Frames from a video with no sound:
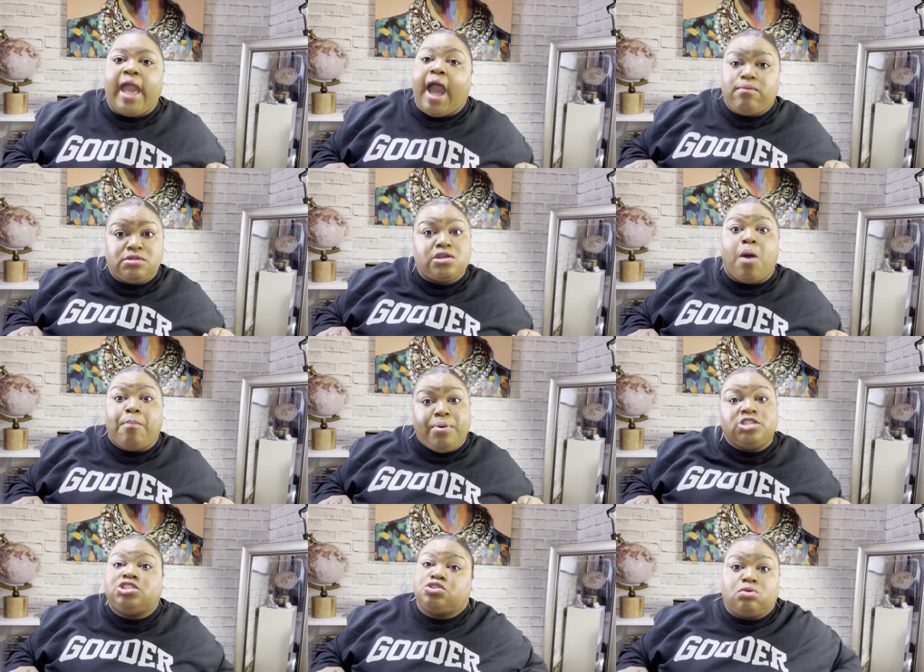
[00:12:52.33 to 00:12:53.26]
I was gonna
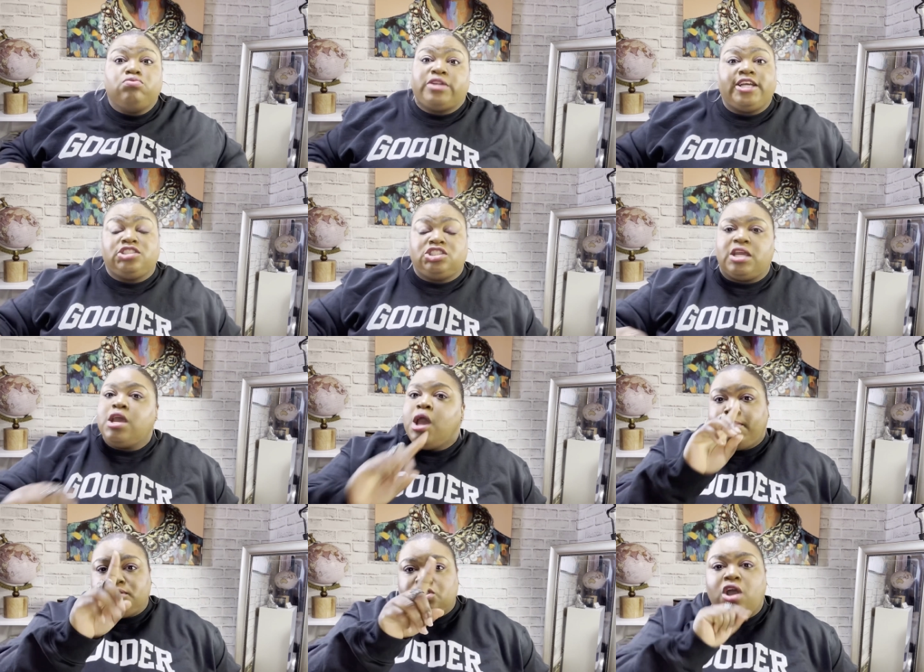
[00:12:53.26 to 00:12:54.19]
push through that shit,
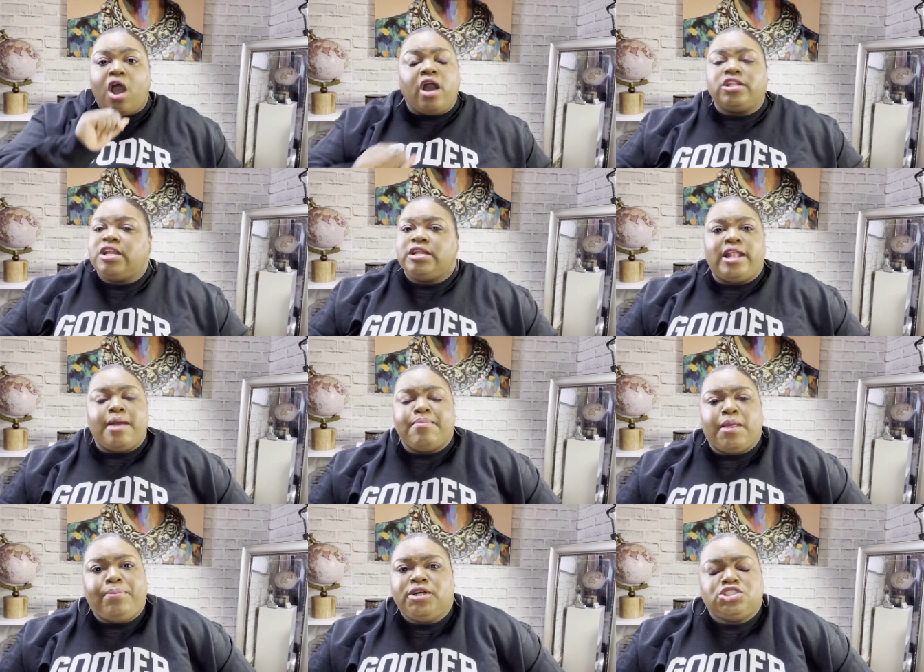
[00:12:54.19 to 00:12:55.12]
but y'all didn't let
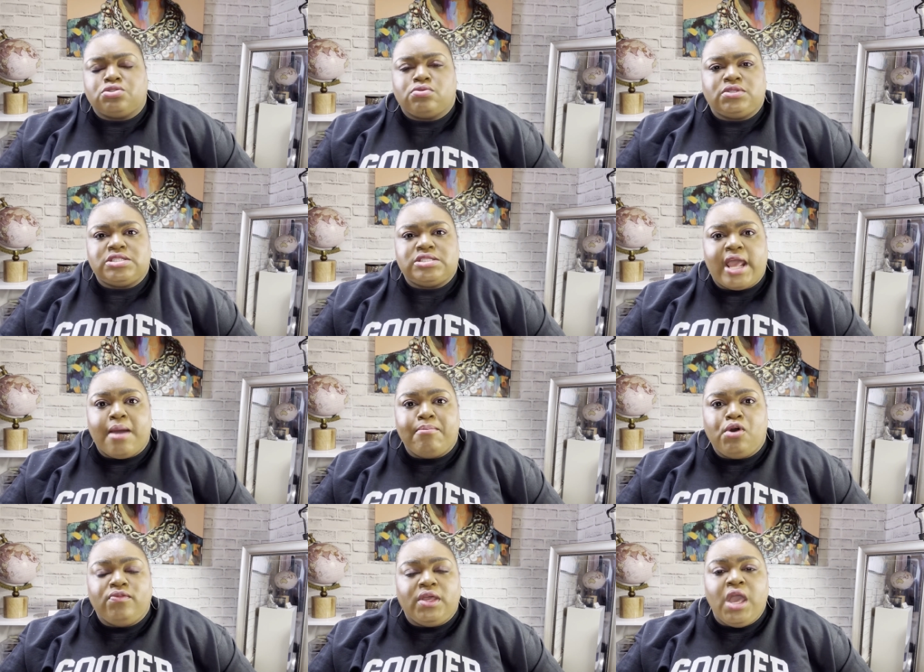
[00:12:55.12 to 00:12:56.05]
me push through this damn
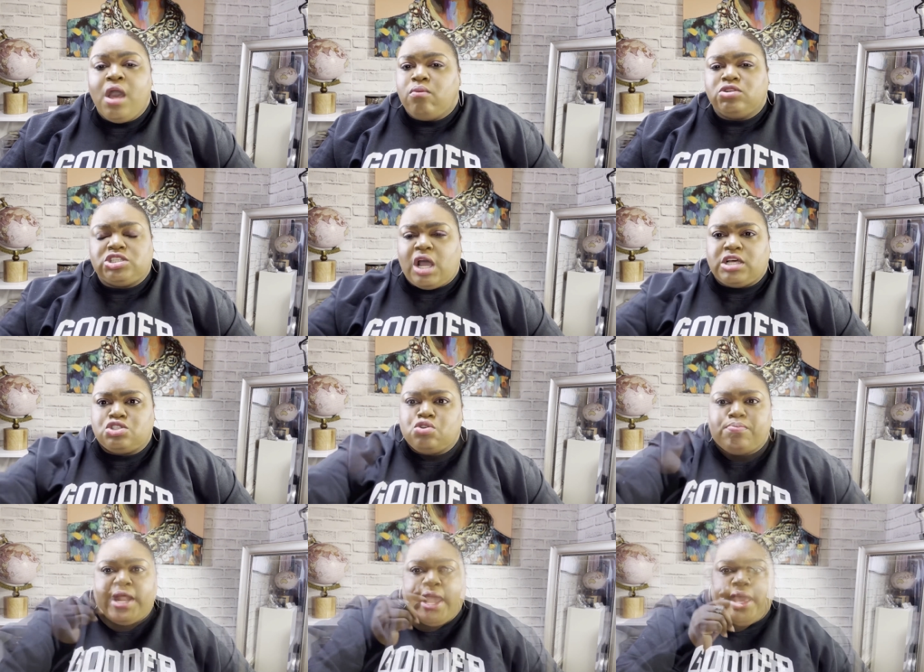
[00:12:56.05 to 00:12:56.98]
movie with y'all
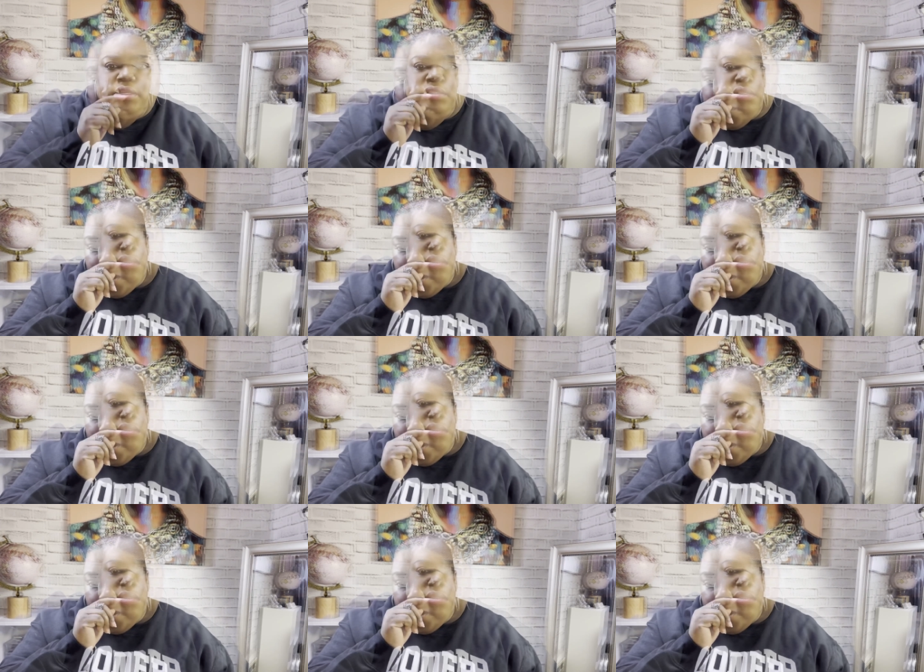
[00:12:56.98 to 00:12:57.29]
stupid ass.